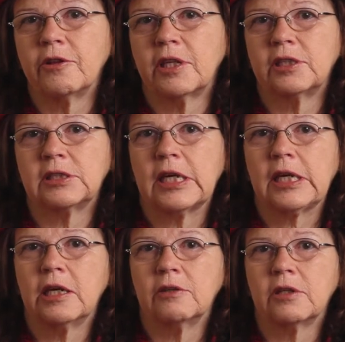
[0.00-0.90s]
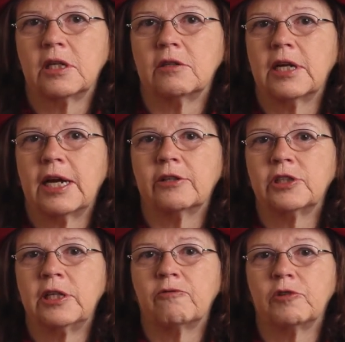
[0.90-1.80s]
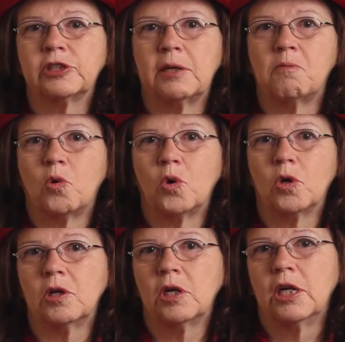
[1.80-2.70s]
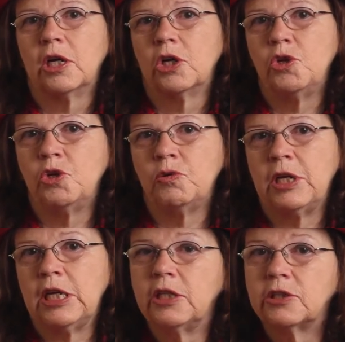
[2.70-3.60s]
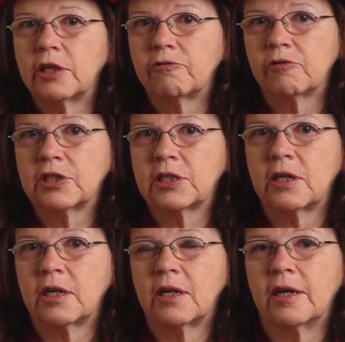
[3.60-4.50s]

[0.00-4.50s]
things like healthcare and housing have risen more. New needs have arisen,